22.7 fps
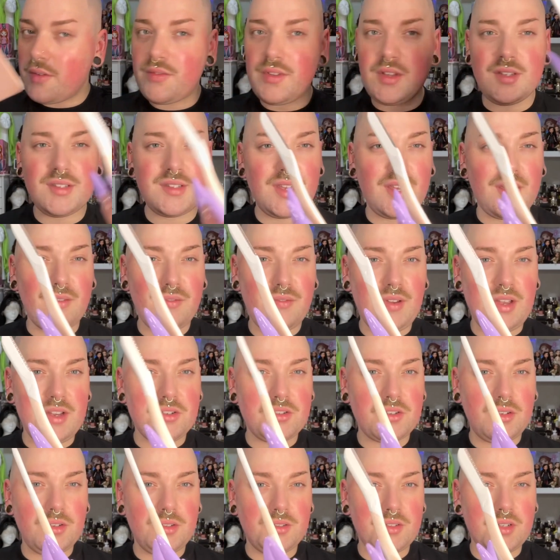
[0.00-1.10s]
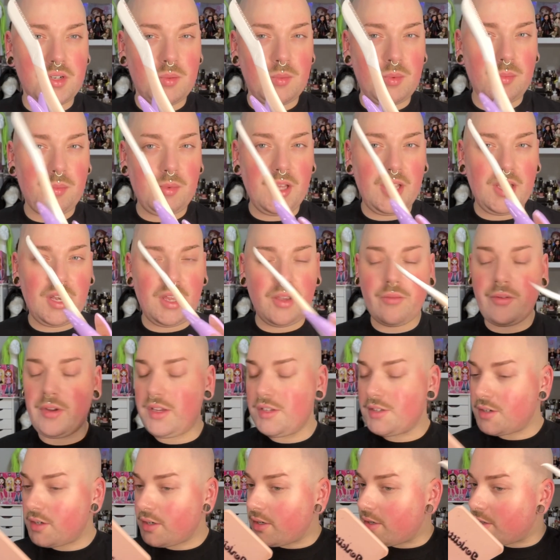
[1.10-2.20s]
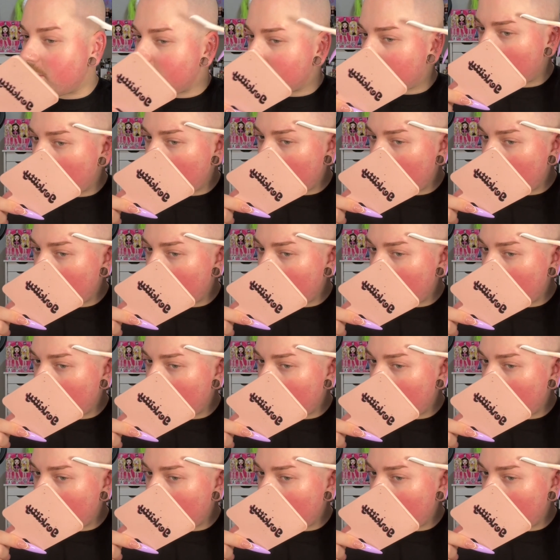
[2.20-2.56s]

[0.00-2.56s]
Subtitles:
these like facial dermaplaning razors.